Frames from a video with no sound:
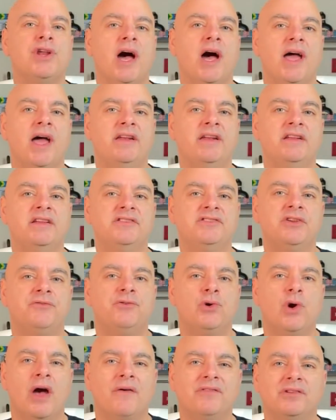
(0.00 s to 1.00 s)
9 is
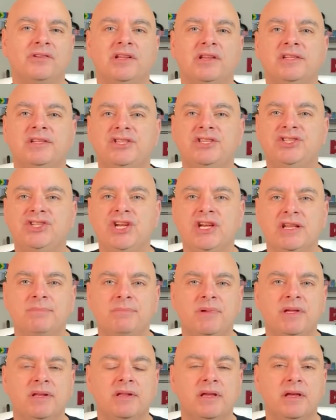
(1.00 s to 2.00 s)
if you have a
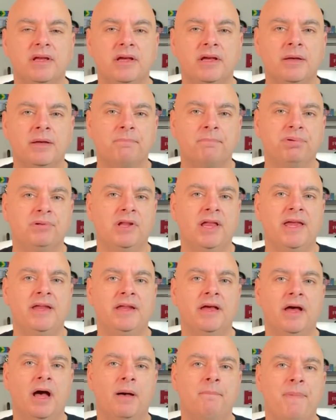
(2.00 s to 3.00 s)
legitimate
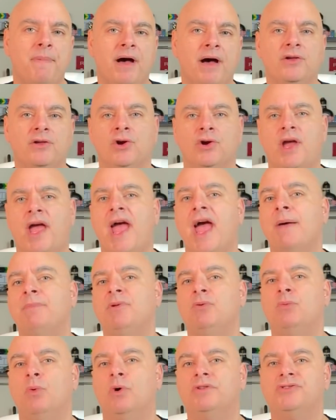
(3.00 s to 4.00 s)
complaint about your
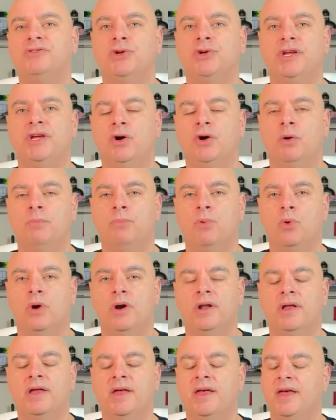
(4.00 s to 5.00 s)
cabin once you get on
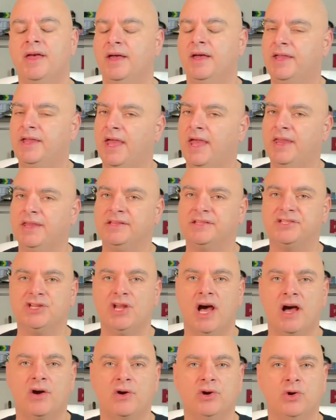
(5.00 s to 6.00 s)
board. Again, it's
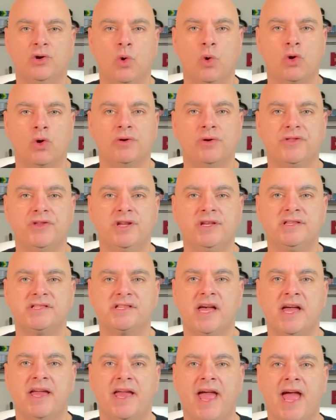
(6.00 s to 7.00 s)
not going to work with an
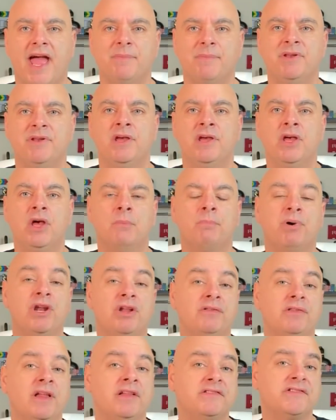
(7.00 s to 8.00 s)
inside cabin,
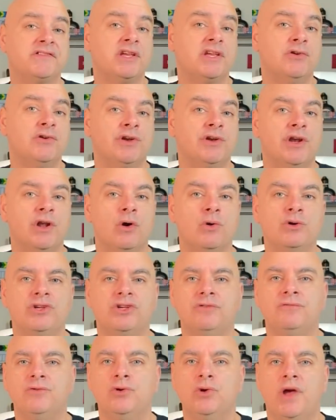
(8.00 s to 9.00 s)
but let's say you're in an
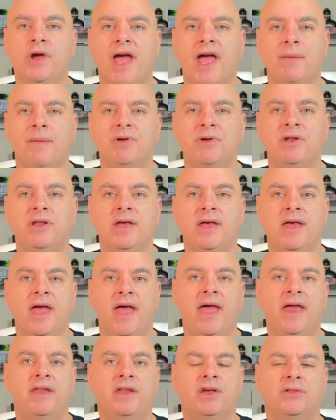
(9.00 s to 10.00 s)
ocean view cabin
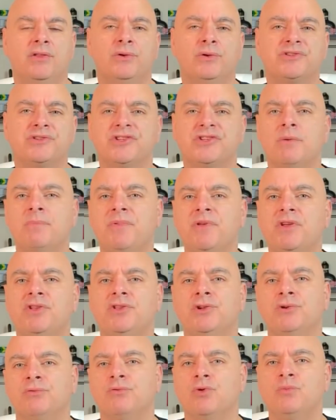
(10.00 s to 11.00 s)
and there's something
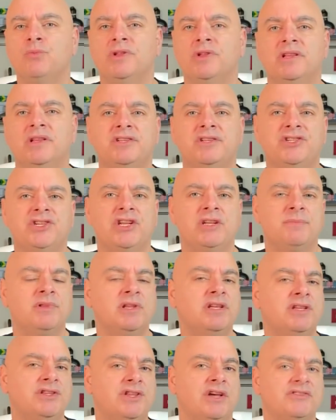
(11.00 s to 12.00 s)
in your room that
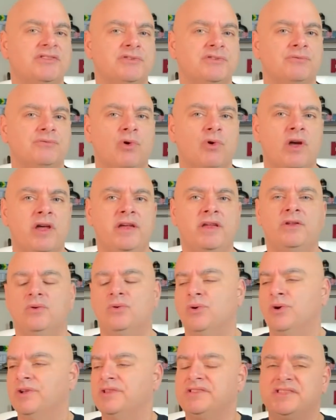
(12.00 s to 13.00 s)
legitimately doesn't right,
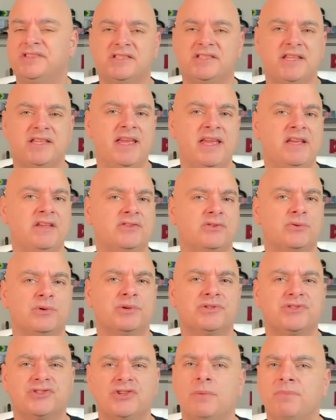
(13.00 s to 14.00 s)
or it stinks, or
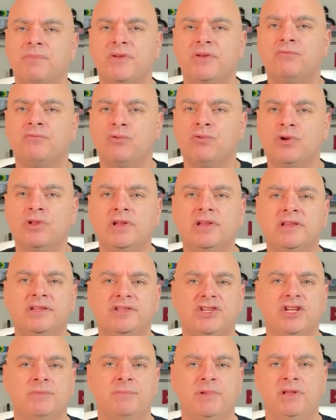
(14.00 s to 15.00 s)
there's something really
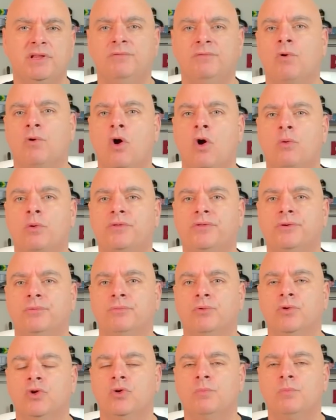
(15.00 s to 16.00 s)
legitimately wrong with your
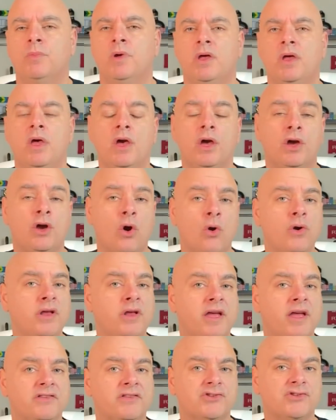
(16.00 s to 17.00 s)
room, go
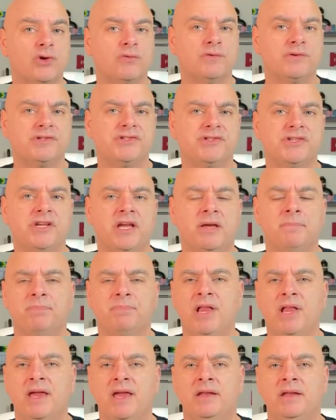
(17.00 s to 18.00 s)
to guest services and
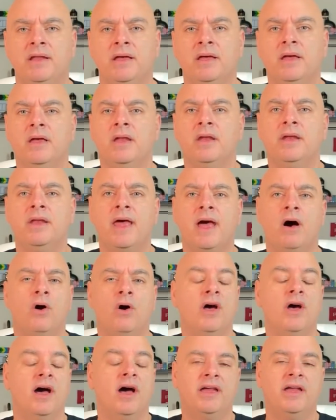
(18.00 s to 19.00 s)
complain.
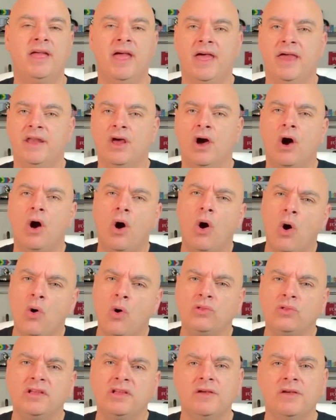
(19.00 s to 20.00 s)
Now, again,
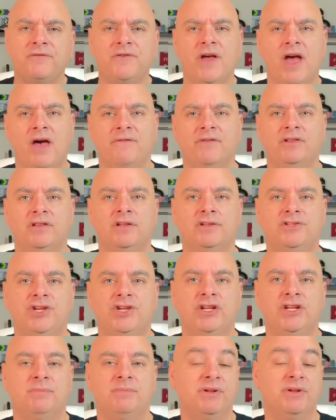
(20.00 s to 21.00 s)
only if you have a
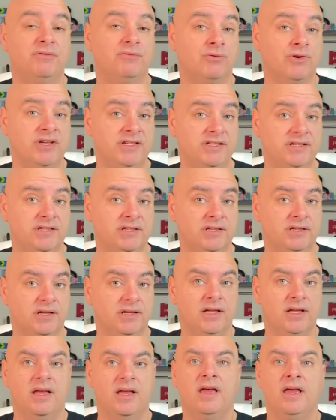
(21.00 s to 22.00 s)
legitimate reason.
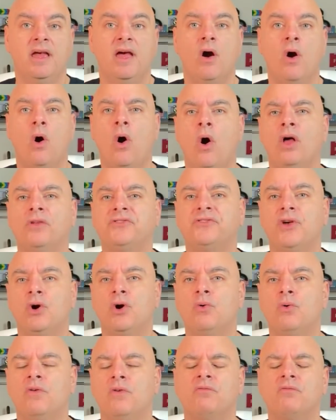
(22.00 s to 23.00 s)

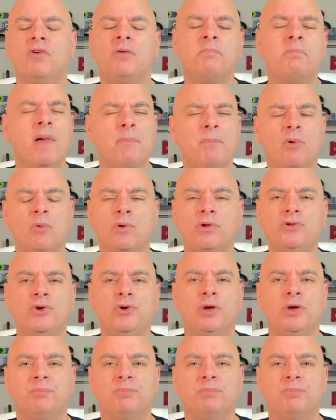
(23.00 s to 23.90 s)
Also, remember when you